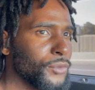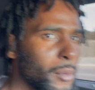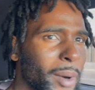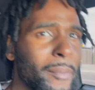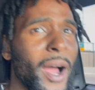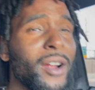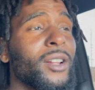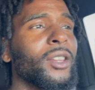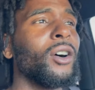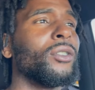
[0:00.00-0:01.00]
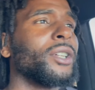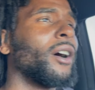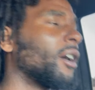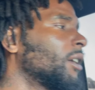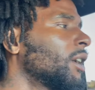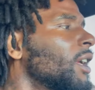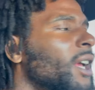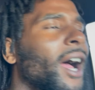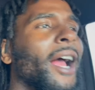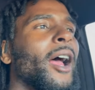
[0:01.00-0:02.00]
But I'm out here alone, y'all.
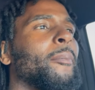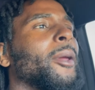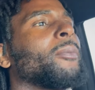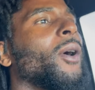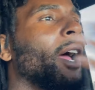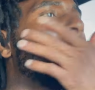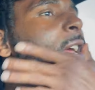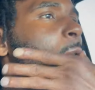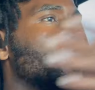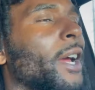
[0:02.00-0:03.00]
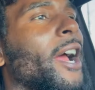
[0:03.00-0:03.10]
I got people I hang with.